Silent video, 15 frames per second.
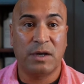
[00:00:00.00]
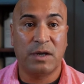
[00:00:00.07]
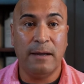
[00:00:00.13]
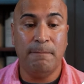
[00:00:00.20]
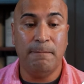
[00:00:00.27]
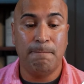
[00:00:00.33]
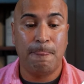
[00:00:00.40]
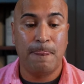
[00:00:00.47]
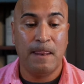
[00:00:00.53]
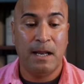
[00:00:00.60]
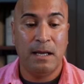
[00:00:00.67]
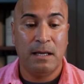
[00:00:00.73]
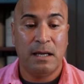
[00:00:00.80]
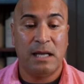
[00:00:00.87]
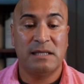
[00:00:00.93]
Okay,
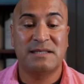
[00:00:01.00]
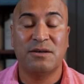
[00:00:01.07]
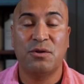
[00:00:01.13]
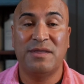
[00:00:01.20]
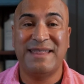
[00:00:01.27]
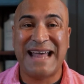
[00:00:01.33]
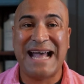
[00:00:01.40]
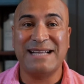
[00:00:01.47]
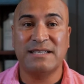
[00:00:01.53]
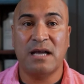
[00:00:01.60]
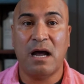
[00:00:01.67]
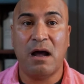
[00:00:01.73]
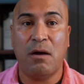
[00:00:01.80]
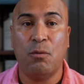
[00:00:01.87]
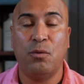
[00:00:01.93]
and so that's
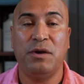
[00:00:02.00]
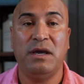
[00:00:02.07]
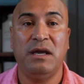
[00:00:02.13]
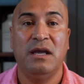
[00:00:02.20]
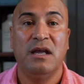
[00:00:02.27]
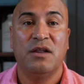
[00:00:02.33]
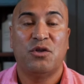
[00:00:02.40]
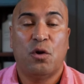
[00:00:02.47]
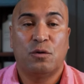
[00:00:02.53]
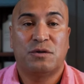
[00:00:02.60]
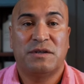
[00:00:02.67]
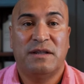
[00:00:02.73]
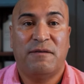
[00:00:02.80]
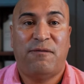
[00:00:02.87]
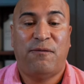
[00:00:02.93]
how
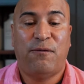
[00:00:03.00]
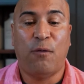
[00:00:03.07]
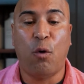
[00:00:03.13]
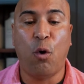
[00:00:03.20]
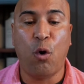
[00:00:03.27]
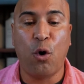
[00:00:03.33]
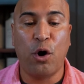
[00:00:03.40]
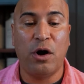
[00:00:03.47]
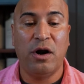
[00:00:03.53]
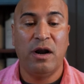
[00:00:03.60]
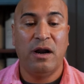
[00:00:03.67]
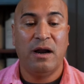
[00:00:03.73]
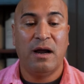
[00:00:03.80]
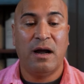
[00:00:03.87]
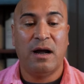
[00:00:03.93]
those are the
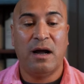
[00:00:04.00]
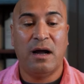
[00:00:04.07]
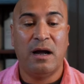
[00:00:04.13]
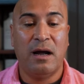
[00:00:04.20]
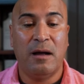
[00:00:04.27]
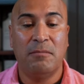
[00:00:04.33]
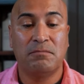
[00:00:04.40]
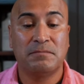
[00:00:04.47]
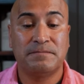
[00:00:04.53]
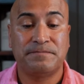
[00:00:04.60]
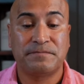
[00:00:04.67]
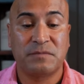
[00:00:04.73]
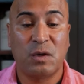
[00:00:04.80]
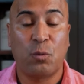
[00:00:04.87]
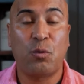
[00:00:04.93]
4
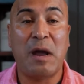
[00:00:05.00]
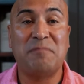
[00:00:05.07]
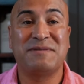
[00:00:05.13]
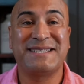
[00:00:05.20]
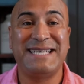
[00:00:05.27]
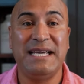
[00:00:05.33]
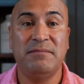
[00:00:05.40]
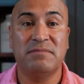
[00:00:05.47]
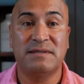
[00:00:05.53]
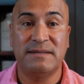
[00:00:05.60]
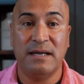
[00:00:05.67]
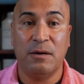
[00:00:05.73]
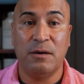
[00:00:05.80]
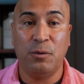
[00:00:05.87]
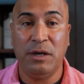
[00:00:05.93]
rep schemes
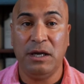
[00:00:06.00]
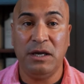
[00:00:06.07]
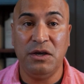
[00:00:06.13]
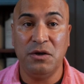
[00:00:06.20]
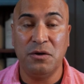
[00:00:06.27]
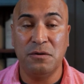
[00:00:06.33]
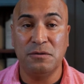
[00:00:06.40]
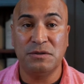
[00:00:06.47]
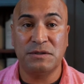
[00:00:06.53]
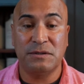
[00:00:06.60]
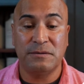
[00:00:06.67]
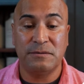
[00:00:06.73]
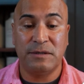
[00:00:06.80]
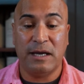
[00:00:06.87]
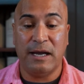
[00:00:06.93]
that we
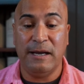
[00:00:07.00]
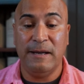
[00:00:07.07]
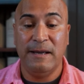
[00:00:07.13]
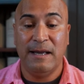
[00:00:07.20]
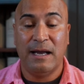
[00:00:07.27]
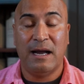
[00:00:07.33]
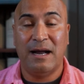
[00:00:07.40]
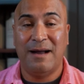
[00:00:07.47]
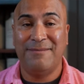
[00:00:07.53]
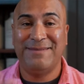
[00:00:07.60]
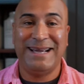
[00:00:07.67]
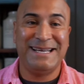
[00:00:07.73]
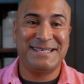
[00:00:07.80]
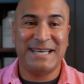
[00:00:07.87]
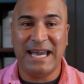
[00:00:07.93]
use, okay?
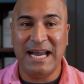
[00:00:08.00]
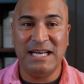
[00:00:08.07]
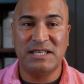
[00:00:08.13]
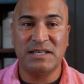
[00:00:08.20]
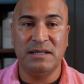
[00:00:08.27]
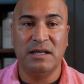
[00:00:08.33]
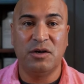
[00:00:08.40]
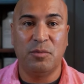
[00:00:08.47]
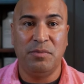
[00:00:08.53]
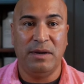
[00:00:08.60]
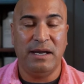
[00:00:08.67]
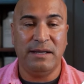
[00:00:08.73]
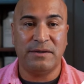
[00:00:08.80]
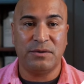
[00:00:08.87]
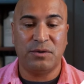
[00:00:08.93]
They change a little
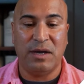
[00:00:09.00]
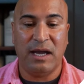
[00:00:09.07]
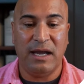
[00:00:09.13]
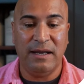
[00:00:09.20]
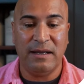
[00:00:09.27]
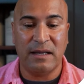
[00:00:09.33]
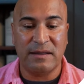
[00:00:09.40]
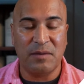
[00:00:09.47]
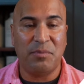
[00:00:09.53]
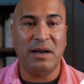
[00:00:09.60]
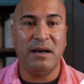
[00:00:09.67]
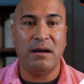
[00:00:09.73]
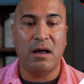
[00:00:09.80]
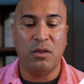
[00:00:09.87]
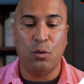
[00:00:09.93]
bit, okay,
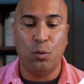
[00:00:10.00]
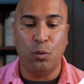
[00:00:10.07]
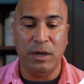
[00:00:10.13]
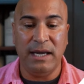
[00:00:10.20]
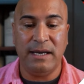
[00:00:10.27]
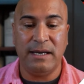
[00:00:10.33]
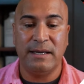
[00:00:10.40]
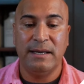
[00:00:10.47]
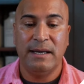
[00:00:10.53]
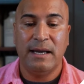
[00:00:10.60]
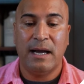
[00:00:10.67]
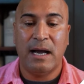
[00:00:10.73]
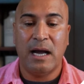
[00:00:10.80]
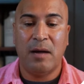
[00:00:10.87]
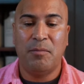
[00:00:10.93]
depending on the week.
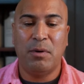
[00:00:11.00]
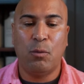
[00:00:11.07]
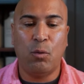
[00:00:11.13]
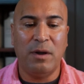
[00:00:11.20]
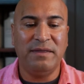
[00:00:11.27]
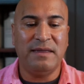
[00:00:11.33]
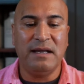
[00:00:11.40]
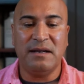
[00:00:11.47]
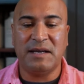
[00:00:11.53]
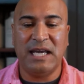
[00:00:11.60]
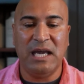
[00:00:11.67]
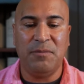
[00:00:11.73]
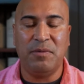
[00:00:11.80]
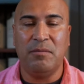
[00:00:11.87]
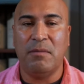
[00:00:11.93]
But one thing to
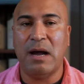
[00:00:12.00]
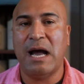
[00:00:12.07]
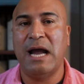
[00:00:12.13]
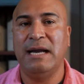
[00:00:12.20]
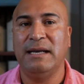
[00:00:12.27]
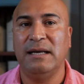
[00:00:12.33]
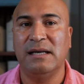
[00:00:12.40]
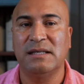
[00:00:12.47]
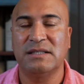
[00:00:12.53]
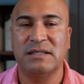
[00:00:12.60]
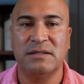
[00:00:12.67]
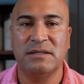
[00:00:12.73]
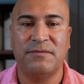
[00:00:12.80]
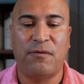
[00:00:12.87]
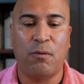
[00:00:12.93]
keep in mind
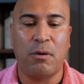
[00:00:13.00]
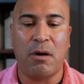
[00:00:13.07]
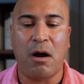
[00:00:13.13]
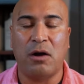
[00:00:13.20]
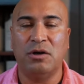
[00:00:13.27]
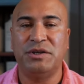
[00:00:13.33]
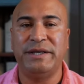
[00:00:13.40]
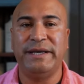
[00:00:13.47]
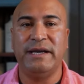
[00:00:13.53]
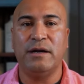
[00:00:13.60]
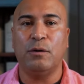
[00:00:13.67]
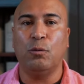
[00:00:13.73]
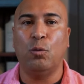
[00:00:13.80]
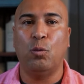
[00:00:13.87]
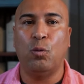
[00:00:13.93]
is for our
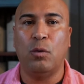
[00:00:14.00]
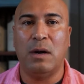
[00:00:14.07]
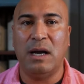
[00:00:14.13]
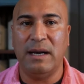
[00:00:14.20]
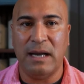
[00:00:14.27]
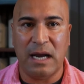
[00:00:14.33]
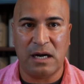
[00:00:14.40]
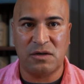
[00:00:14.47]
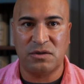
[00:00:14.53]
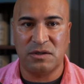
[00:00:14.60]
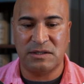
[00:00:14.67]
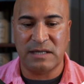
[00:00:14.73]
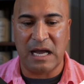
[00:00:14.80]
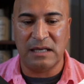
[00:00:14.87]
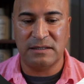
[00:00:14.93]
tier 1
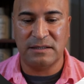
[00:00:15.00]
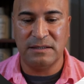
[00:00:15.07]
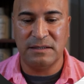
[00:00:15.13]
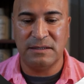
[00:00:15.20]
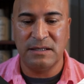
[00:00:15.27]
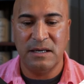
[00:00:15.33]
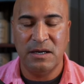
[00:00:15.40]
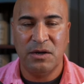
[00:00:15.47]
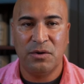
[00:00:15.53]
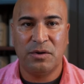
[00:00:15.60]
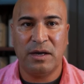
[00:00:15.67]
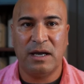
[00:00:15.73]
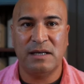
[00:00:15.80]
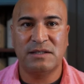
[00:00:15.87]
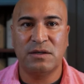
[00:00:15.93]
exercises,
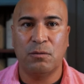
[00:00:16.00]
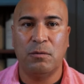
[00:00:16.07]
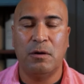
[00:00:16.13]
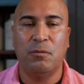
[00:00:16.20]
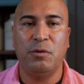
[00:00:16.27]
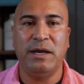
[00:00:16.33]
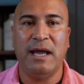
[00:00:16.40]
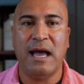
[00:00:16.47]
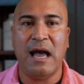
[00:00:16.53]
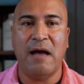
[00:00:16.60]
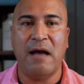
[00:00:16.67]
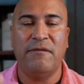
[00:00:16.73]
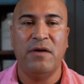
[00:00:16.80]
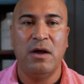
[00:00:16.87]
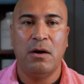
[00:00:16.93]
okay, so when we
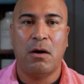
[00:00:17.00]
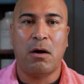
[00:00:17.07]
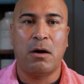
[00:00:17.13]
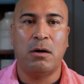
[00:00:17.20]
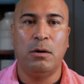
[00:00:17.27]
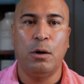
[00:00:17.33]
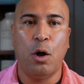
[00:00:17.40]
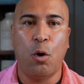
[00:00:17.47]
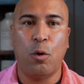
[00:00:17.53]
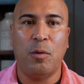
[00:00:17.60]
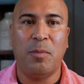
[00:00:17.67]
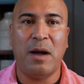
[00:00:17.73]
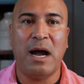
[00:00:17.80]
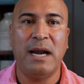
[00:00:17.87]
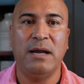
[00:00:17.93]
have our lower
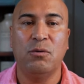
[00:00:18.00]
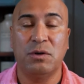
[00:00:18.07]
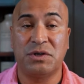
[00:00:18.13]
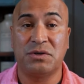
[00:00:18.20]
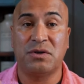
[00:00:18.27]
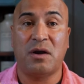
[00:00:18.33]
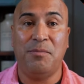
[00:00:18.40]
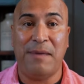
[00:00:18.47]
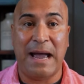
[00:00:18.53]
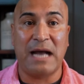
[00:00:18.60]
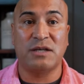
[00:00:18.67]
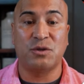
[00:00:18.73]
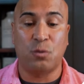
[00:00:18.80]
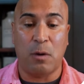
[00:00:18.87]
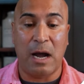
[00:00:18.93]
body, which is our
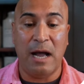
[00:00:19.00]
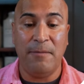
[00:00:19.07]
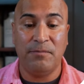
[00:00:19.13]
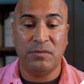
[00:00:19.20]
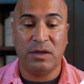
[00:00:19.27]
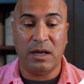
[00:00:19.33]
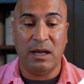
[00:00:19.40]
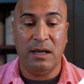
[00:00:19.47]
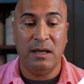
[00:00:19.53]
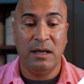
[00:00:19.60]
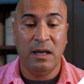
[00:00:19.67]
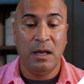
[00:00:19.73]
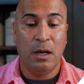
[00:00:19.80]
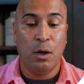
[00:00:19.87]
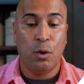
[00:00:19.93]
back squat, okay,
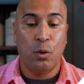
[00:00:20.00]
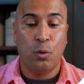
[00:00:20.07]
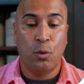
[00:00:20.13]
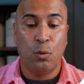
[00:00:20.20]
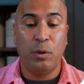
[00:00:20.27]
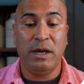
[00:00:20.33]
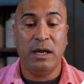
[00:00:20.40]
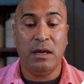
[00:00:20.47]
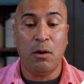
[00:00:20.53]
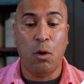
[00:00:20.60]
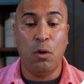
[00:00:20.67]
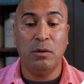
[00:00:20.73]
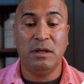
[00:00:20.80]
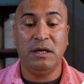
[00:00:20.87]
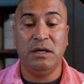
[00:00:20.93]

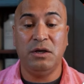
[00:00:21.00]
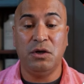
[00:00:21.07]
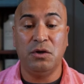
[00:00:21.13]
we'll